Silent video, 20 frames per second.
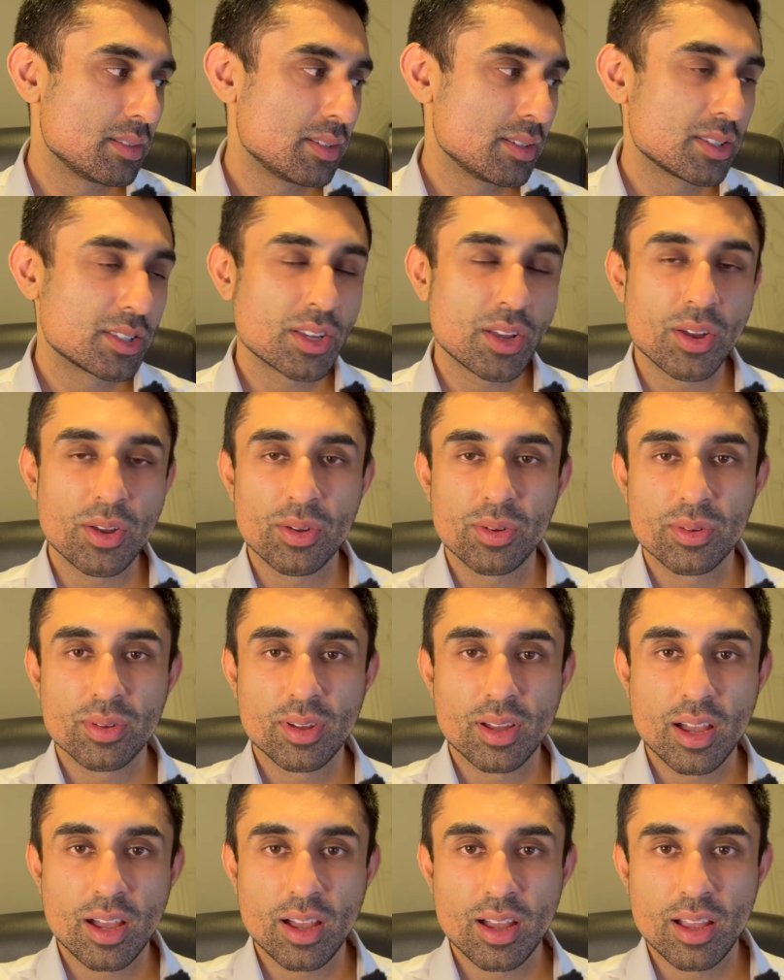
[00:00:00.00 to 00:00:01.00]
So,
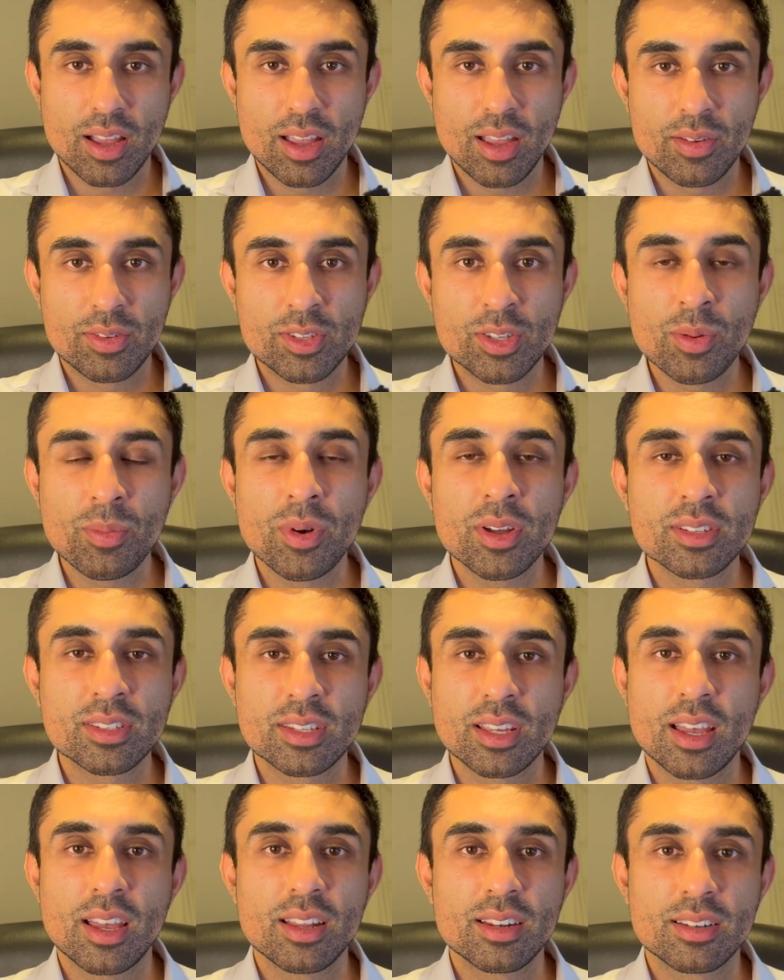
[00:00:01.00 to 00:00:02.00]
if someone
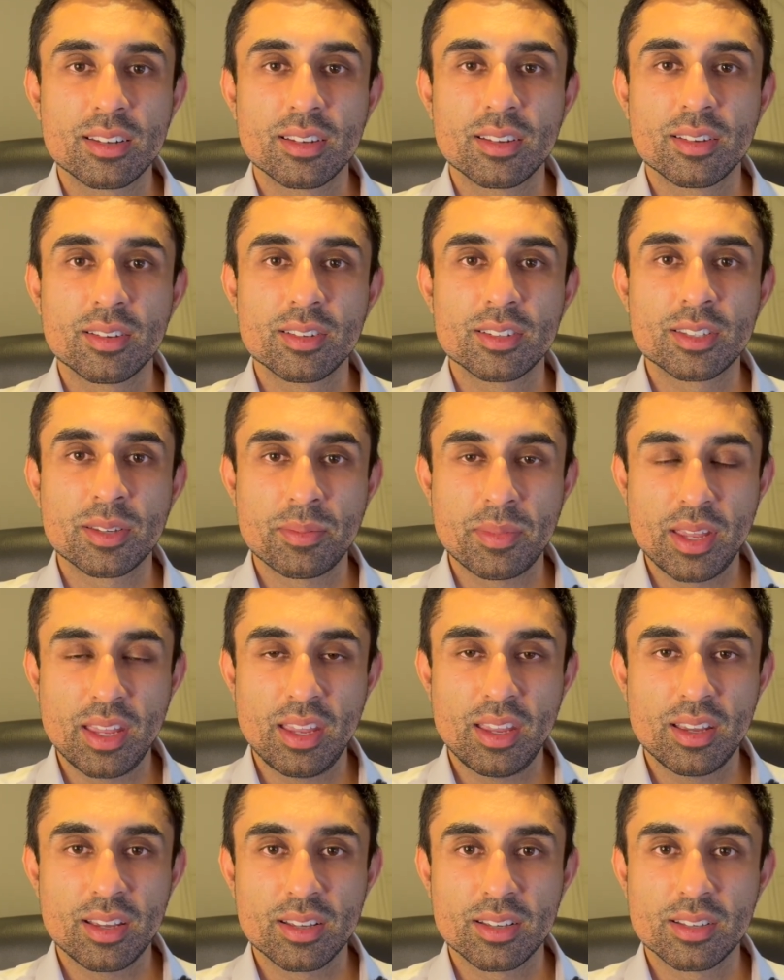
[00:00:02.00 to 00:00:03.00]
said to
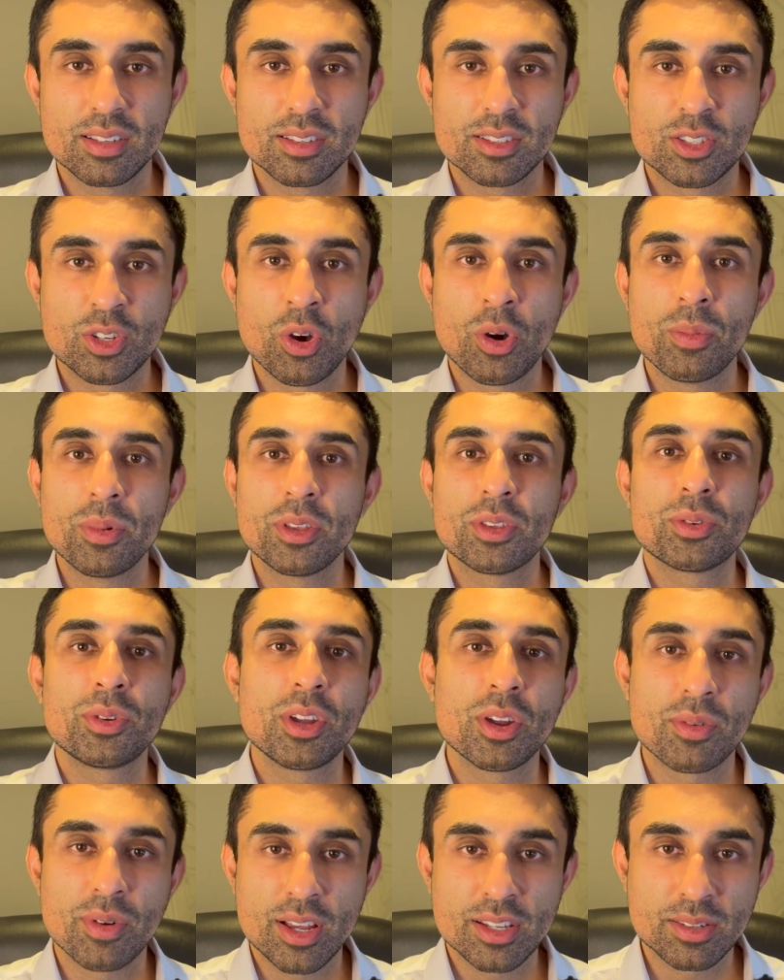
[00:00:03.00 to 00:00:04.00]
me, talk me through
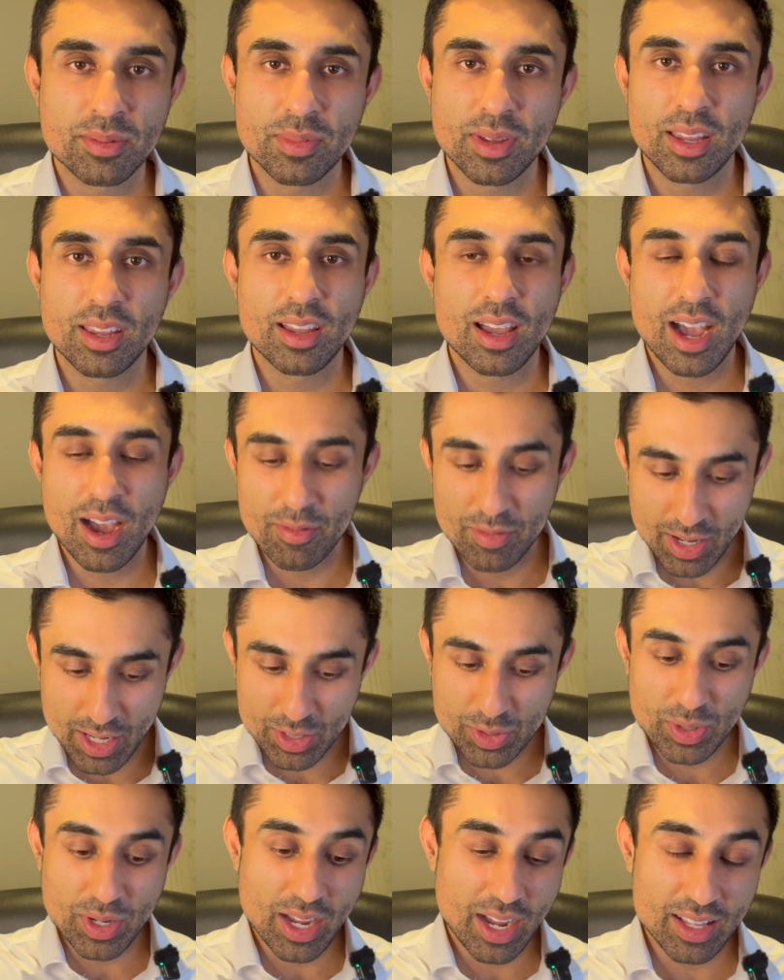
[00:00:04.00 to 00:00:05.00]
your resume, I've
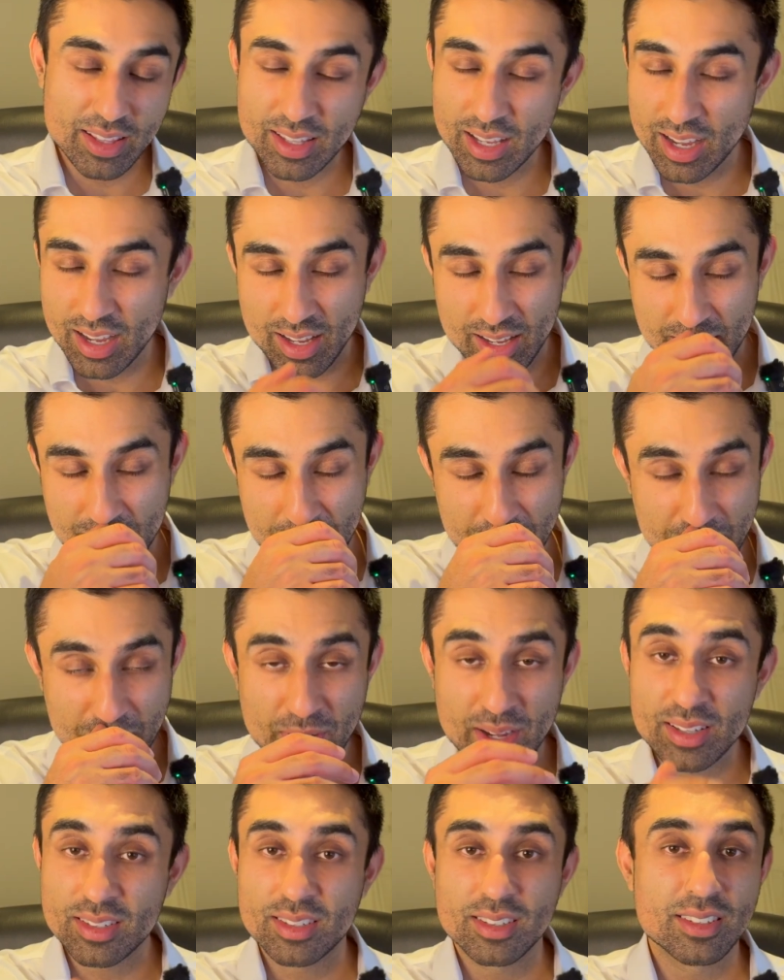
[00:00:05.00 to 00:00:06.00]
literally had that
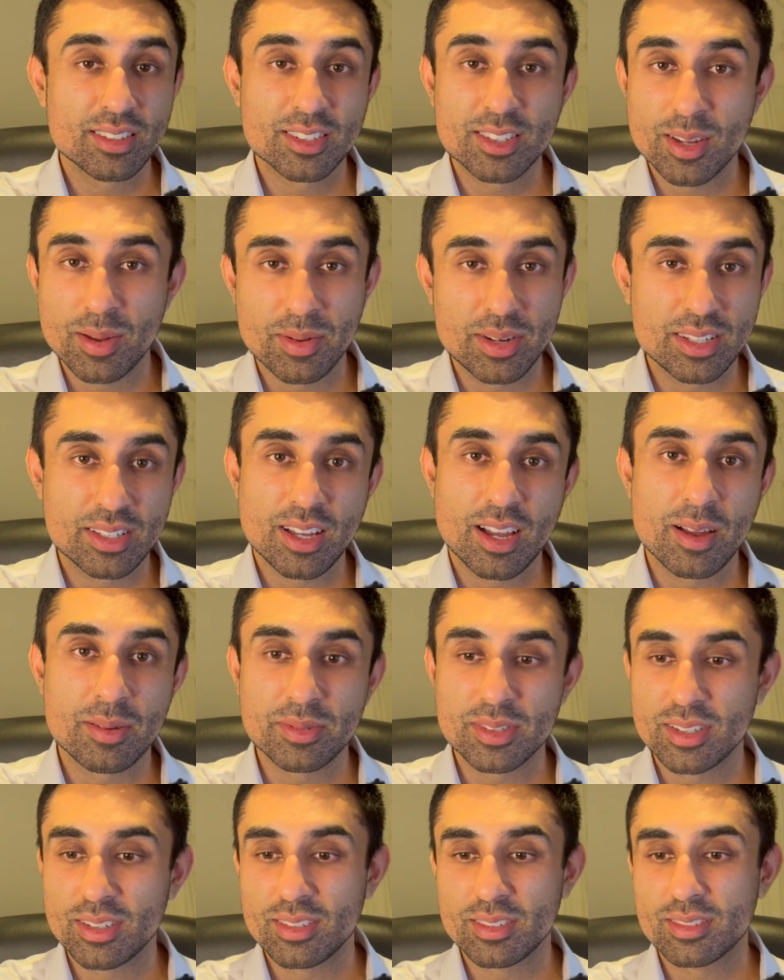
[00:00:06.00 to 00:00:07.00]
question so many times
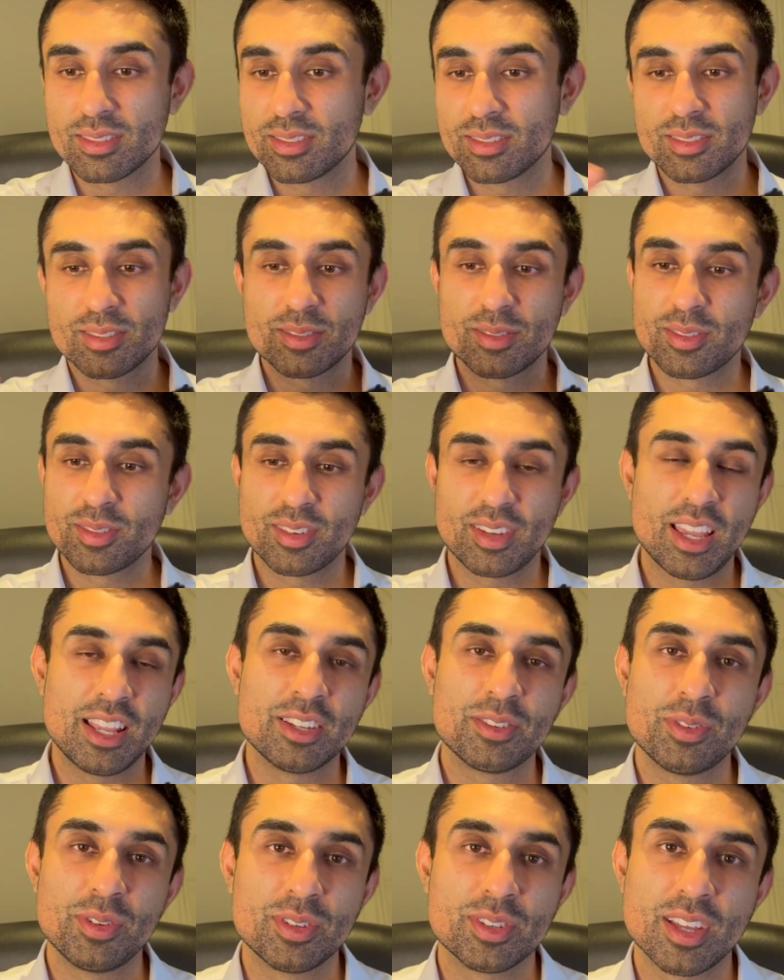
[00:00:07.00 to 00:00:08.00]
in
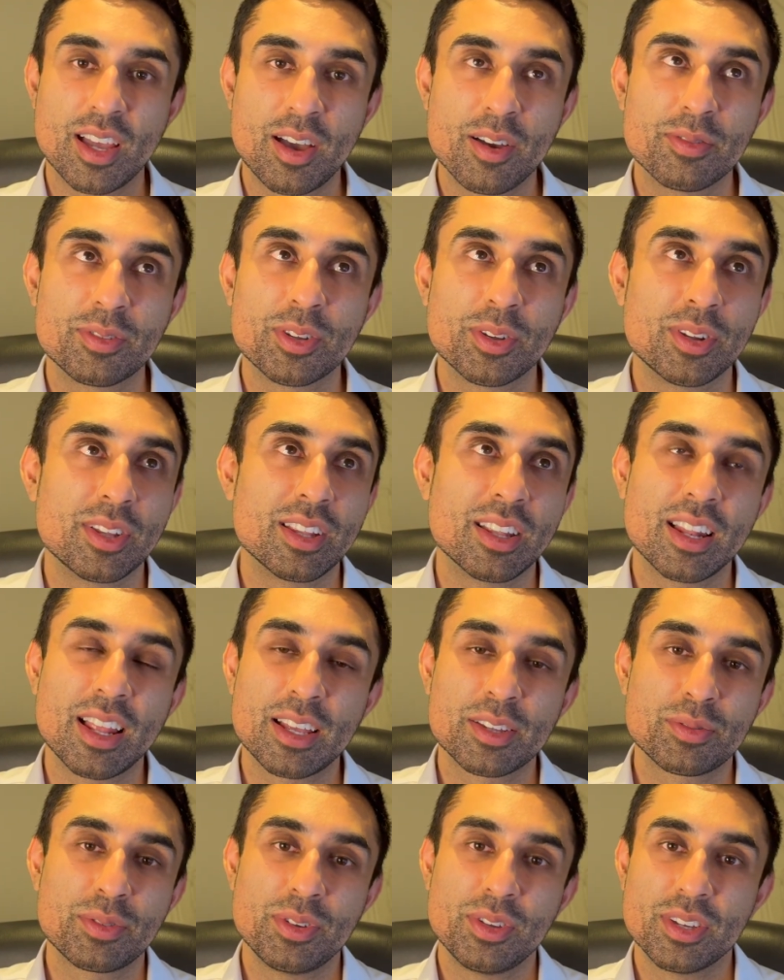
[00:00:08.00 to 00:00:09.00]
interviews that I've done in the
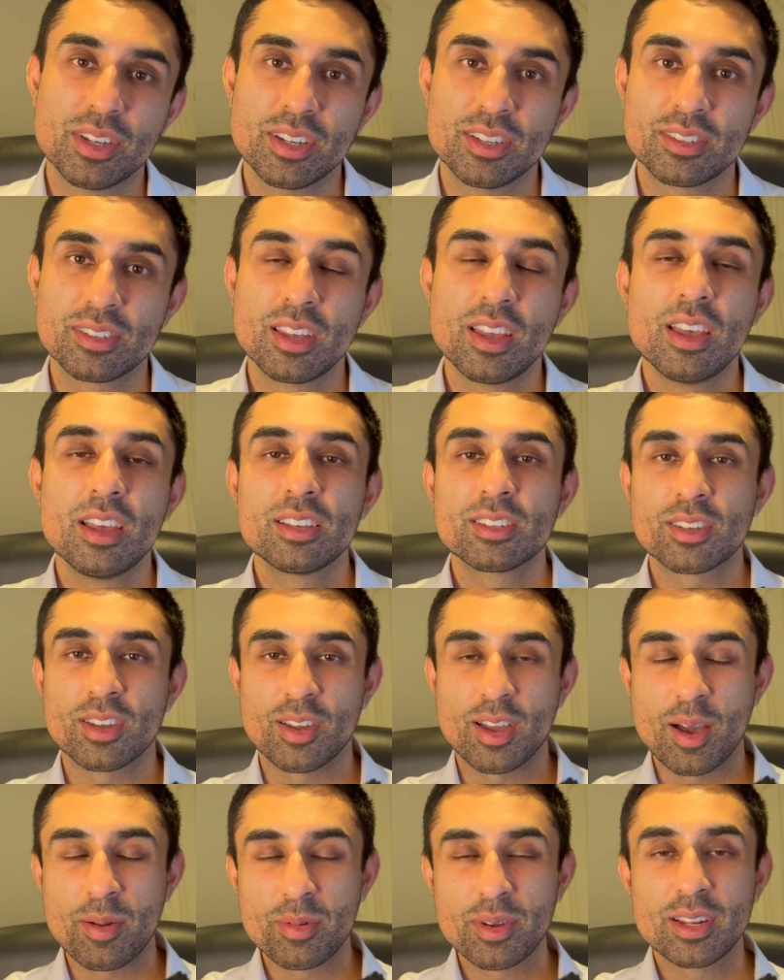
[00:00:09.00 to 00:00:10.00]
last few years.
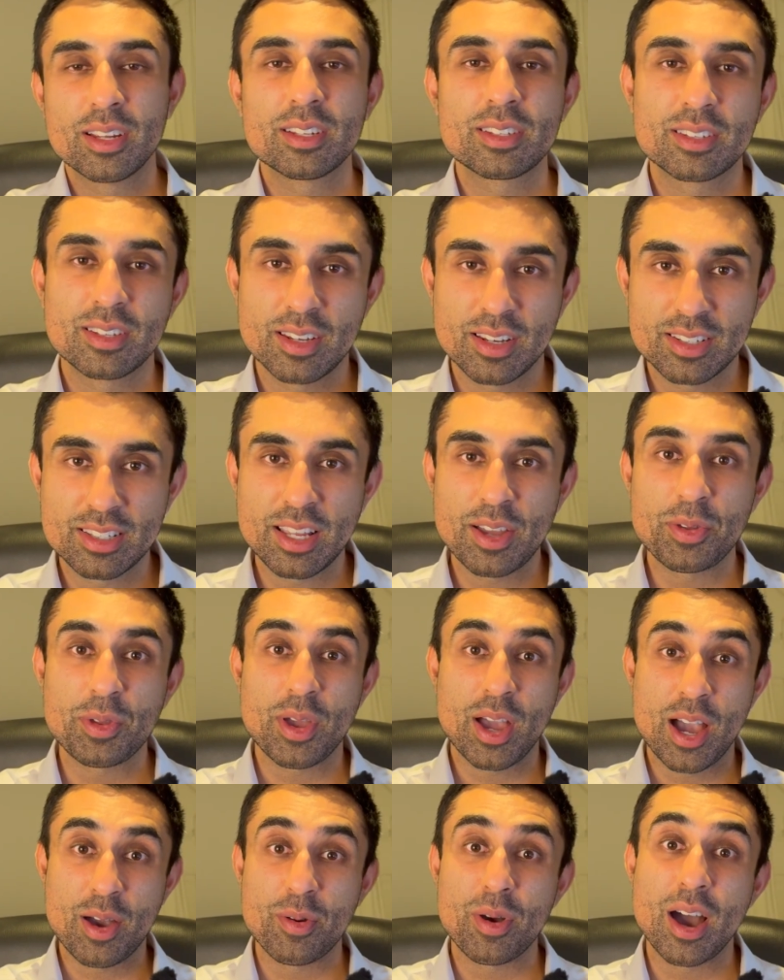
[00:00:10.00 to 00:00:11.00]
So I'm going to tell you
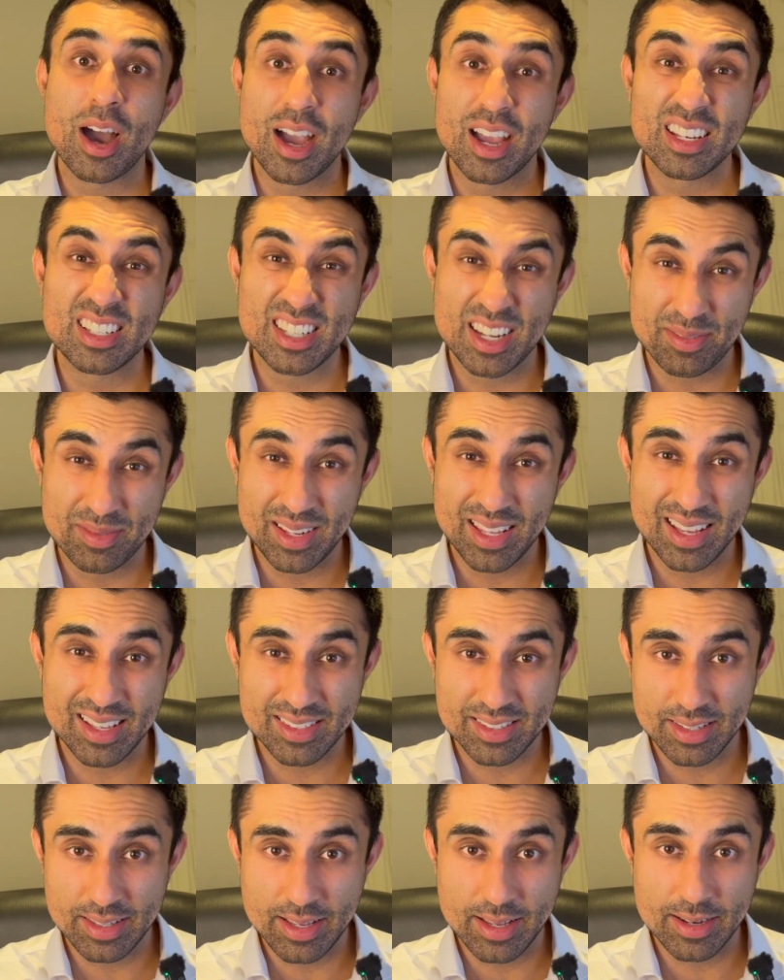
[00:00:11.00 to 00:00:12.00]
how I generally
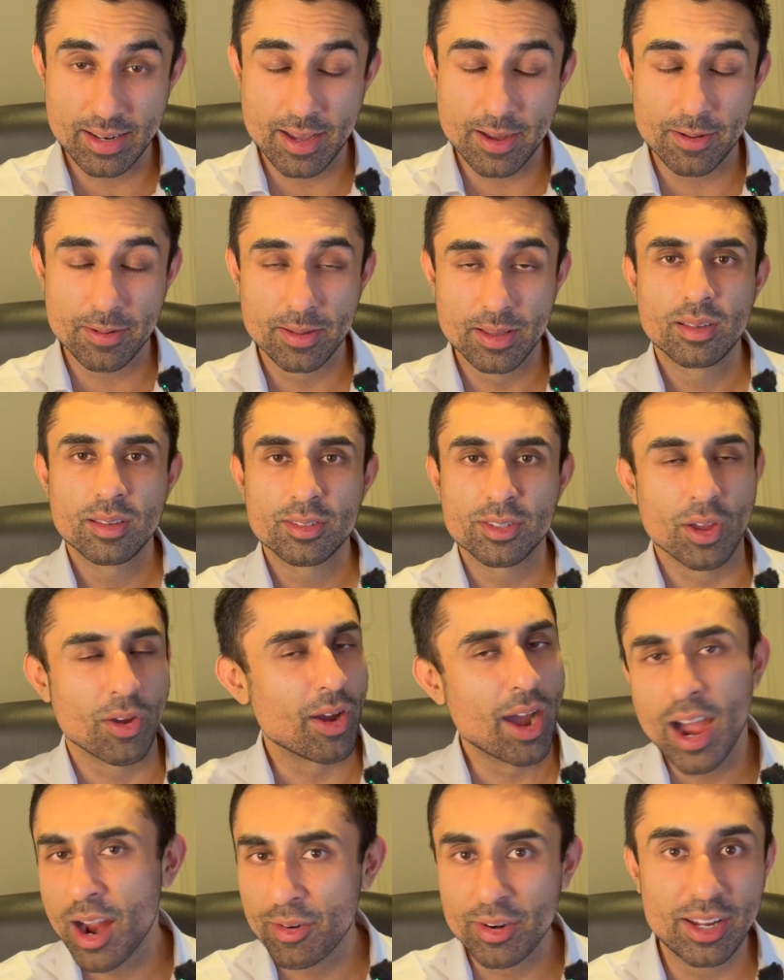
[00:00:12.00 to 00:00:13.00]
answer that now. So,
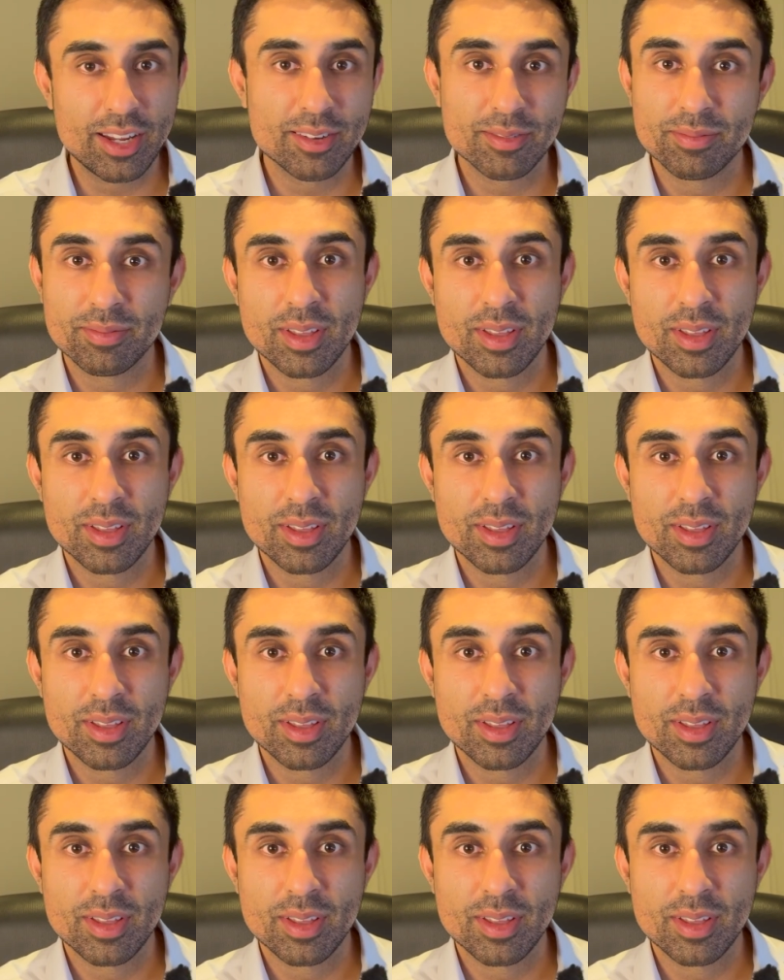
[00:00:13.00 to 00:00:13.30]
Harry,